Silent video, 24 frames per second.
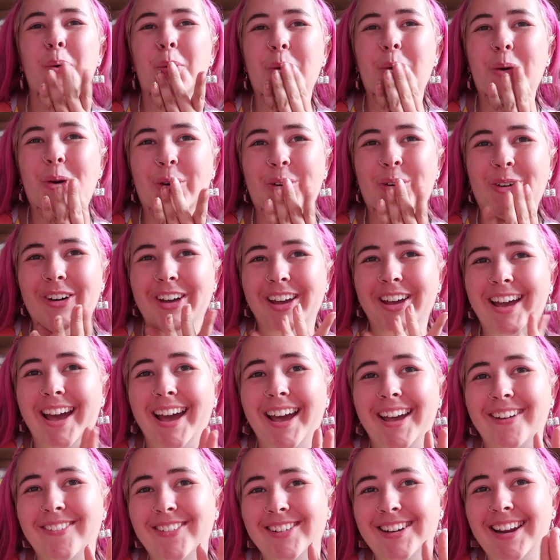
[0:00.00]
Ooh,
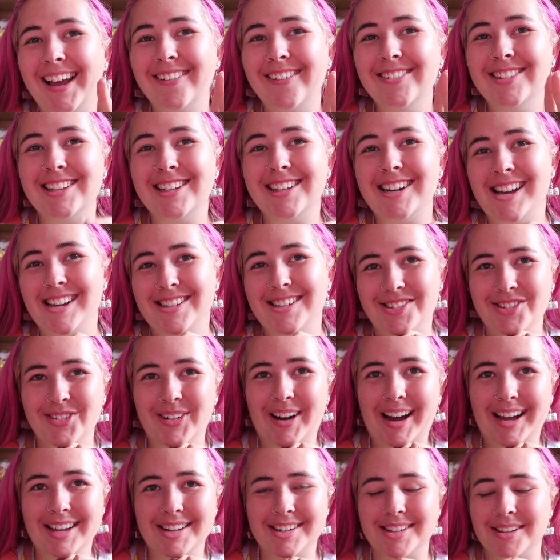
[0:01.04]
okay, we're down to the last two
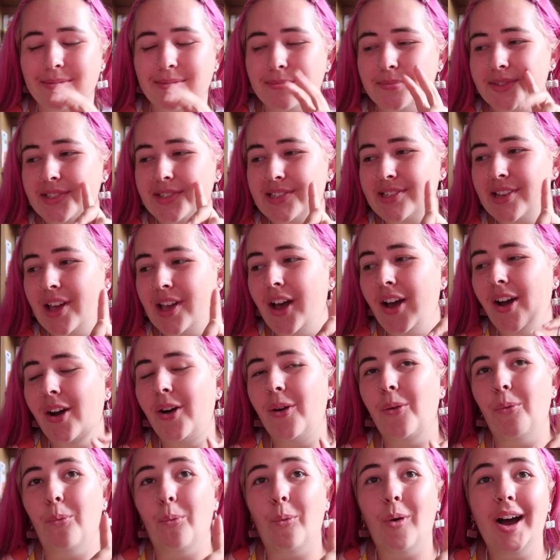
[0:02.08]
items.
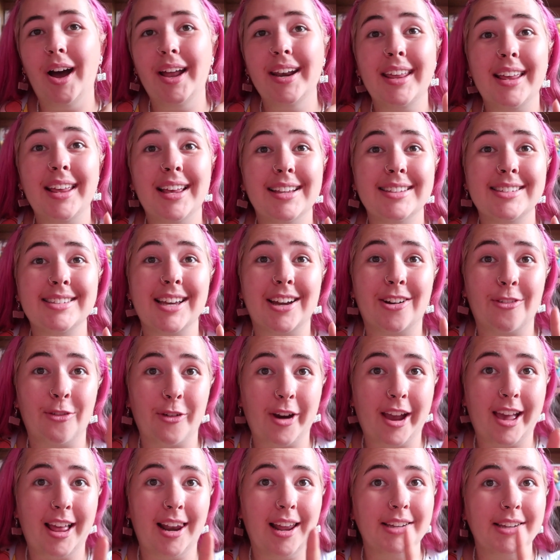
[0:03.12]
One is a
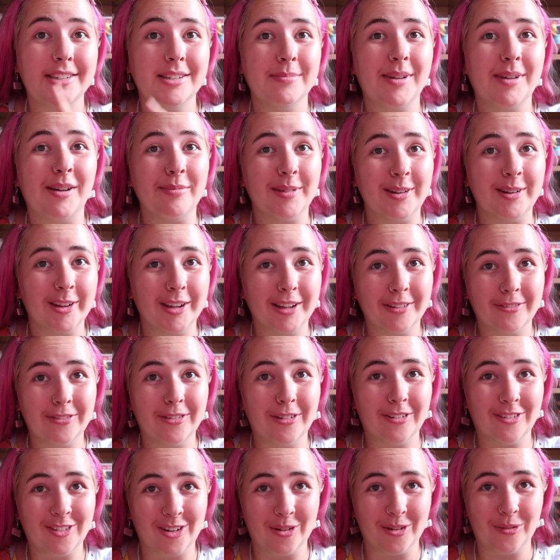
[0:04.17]
Grail item I've been looking
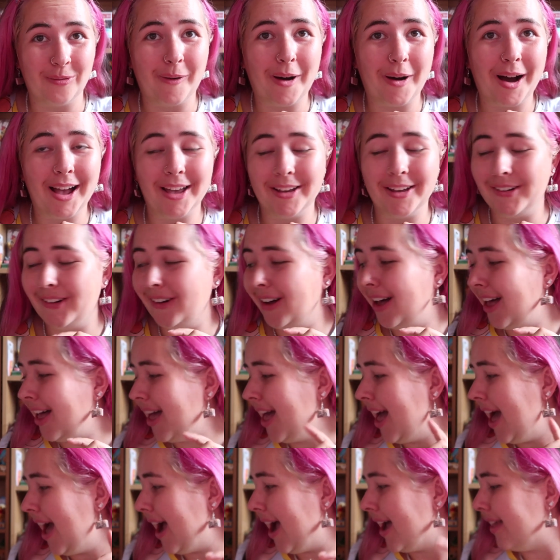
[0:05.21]
for a while,
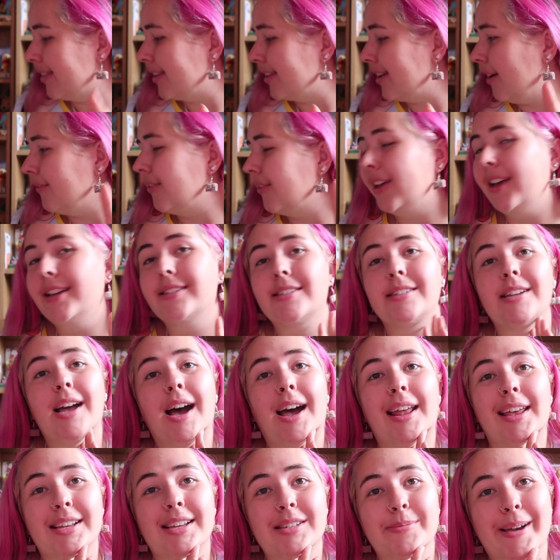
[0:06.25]
and the other is an
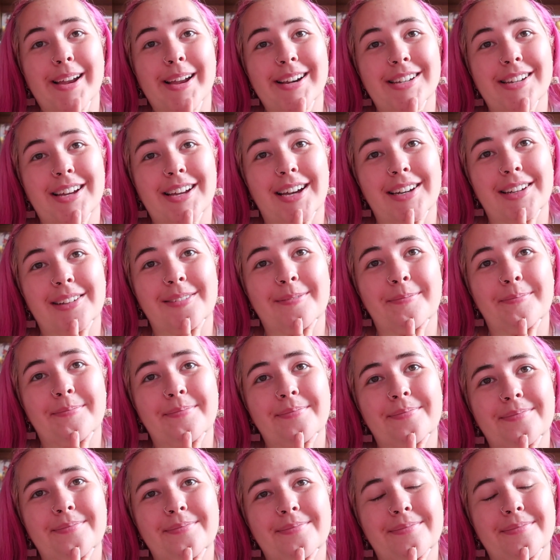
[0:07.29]
unexpected item
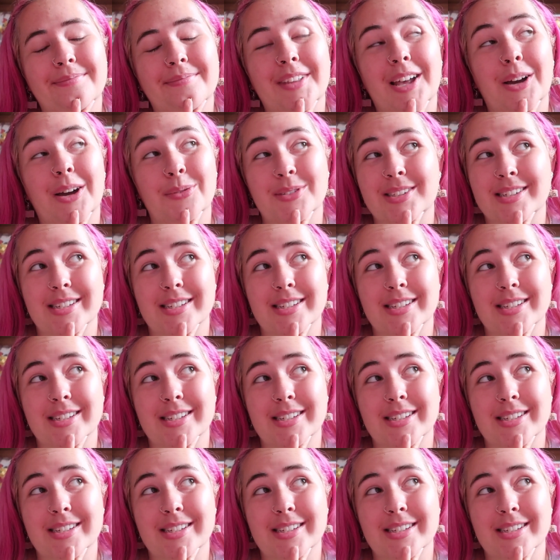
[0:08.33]
that I wasn't